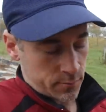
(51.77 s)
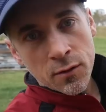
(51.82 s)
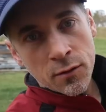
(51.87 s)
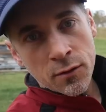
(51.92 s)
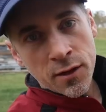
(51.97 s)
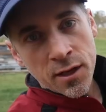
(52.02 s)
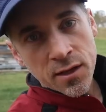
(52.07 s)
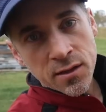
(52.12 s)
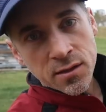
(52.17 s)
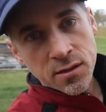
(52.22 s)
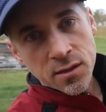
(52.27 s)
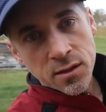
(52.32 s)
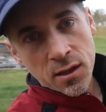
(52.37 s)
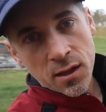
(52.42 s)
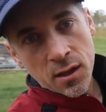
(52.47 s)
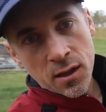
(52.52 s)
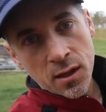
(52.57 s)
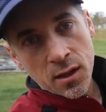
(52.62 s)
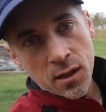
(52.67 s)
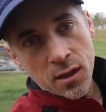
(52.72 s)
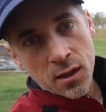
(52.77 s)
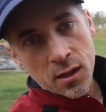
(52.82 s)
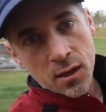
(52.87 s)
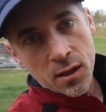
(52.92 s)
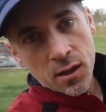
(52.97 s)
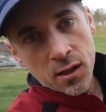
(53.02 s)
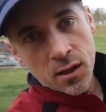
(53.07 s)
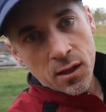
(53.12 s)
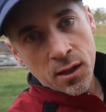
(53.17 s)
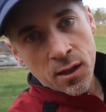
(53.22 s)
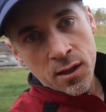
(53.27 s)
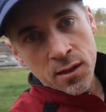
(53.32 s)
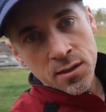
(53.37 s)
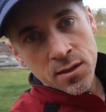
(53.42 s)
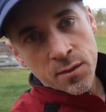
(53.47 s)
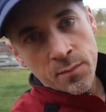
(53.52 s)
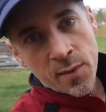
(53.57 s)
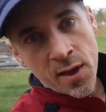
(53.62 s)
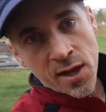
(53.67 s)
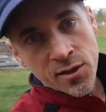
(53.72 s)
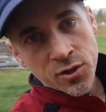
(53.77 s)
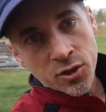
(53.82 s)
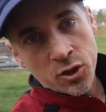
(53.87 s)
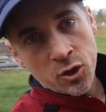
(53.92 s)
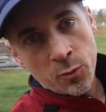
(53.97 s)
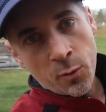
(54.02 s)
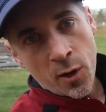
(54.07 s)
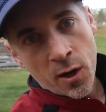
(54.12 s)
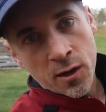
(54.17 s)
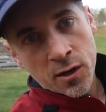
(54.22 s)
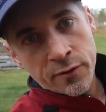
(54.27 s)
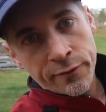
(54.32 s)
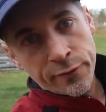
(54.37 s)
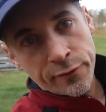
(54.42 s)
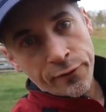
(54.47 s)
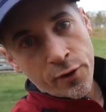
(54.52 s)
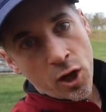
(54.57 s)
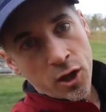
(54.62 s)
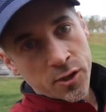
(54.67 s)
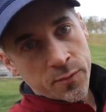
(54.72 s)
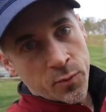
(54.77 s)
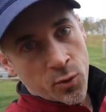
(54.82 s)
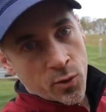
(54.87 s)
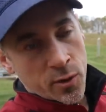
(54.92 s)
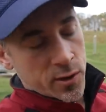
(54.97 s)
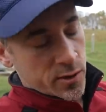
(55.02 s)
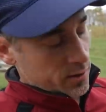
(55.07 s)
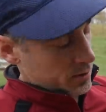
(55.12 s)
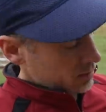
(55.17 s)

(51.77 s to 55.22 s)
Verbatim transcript: This is the magical part of the Vivaldi board.